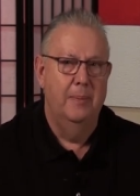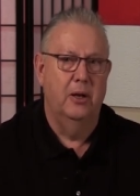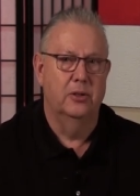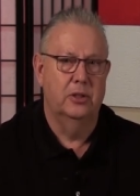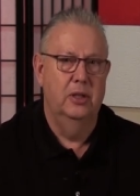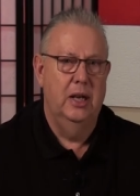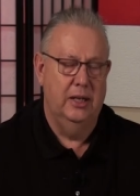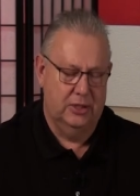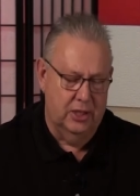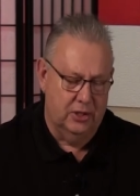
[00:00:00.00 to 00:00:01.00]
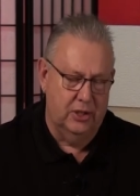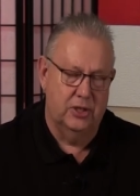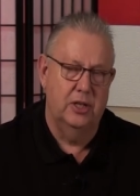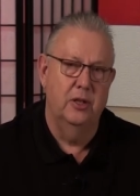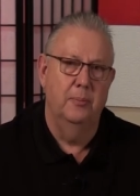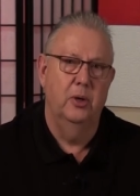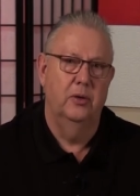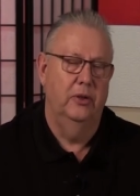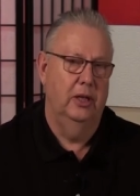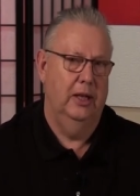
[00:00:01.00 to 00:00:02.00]
because it says this in the
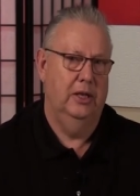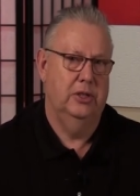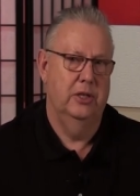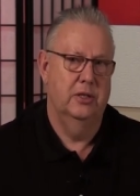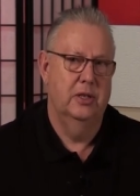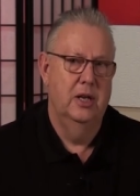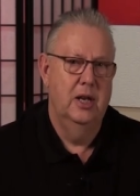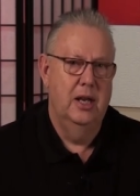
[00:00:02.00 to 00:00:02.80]
book of Galatians.